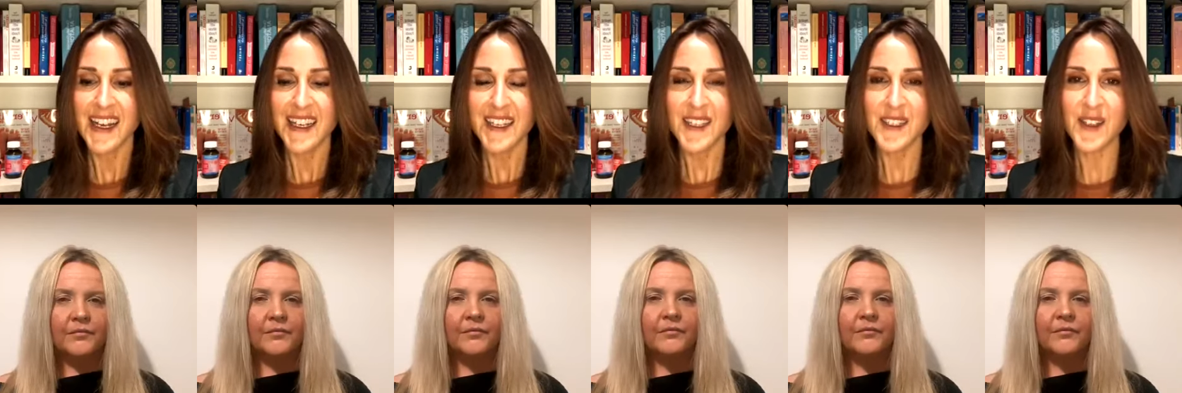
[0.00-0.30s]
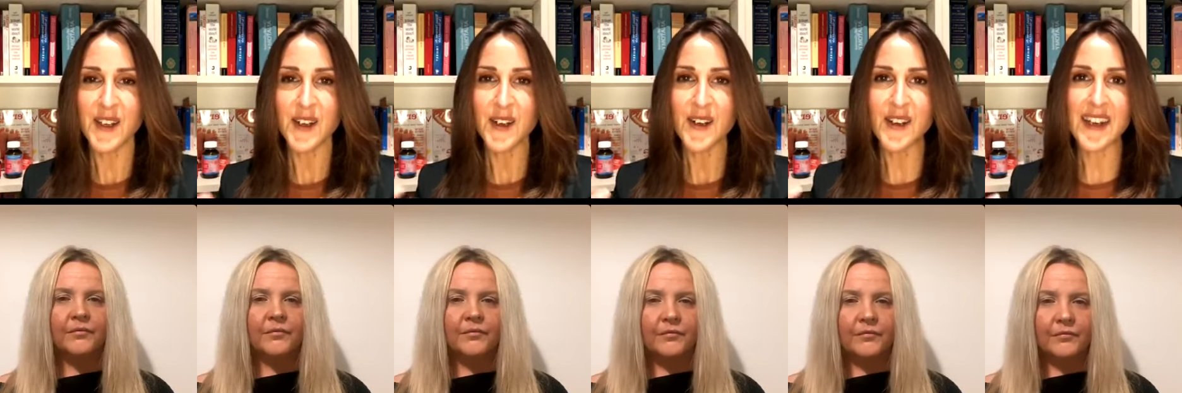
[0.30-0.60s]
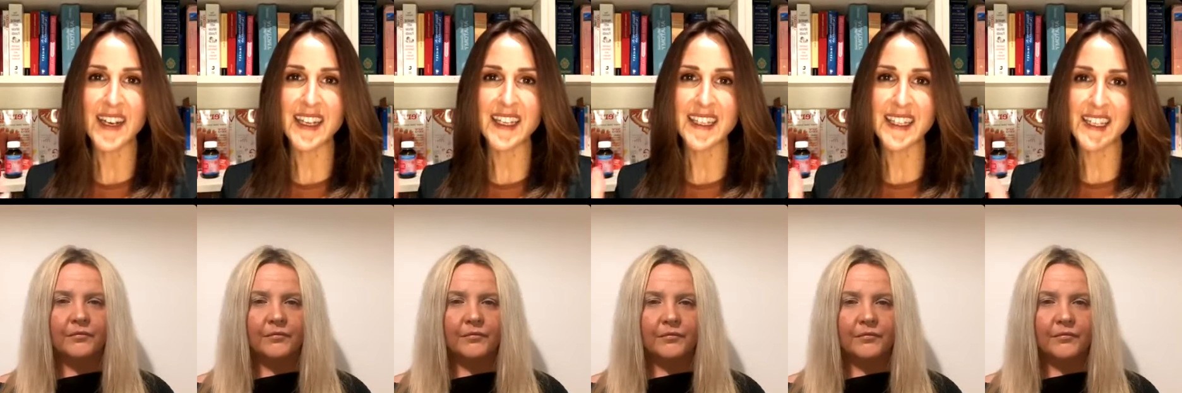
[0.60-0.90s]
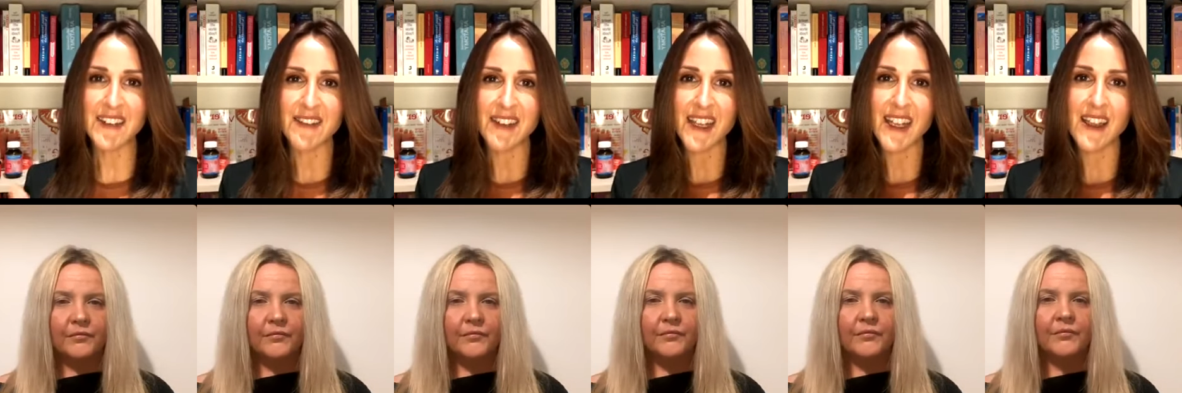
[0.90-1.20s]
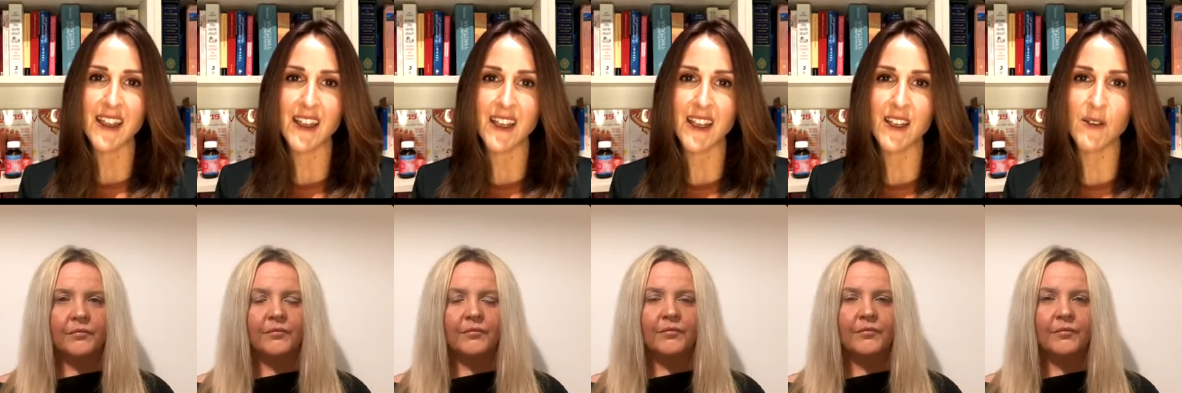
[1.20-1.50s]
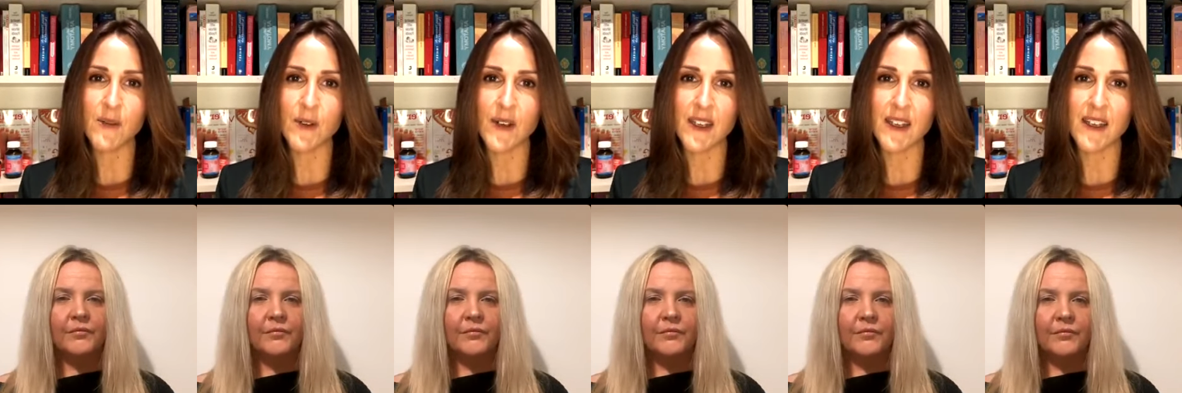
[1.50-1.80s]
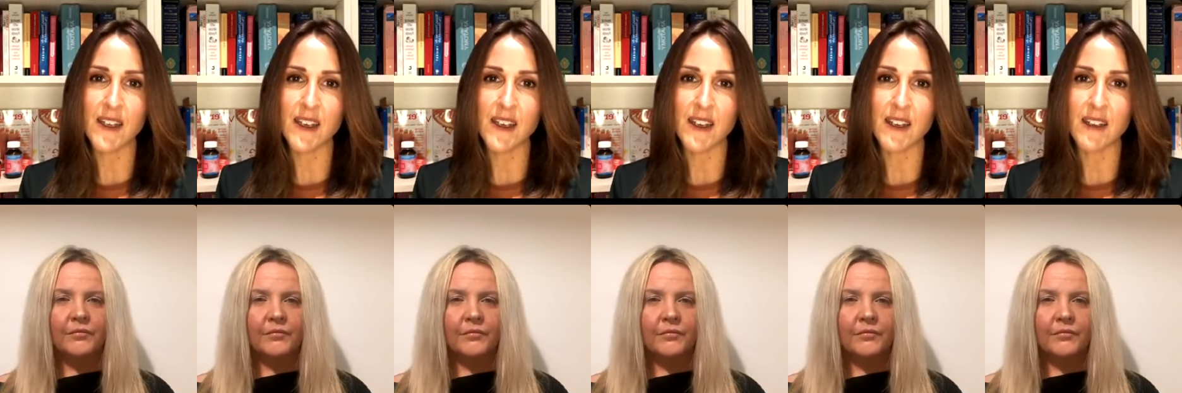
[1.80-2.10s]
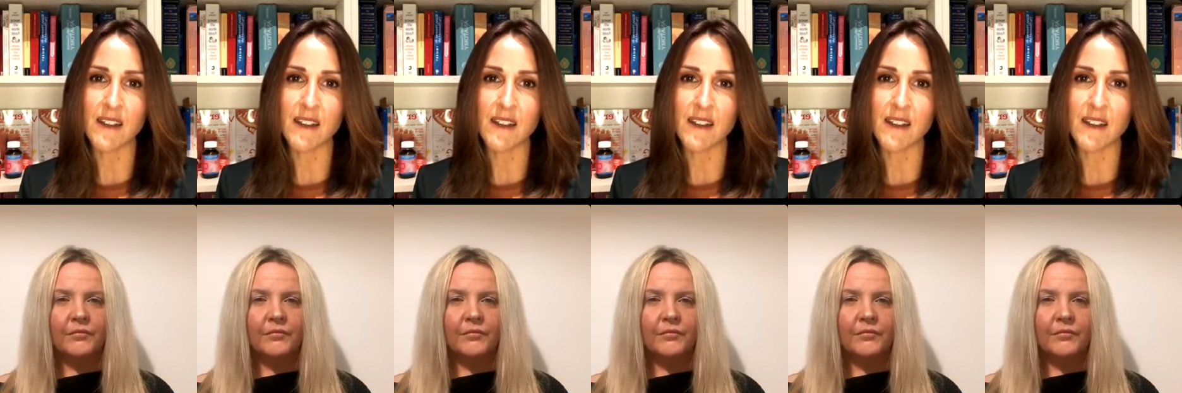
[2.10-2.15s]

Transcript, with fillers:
Speaker 1: So, is there anything you would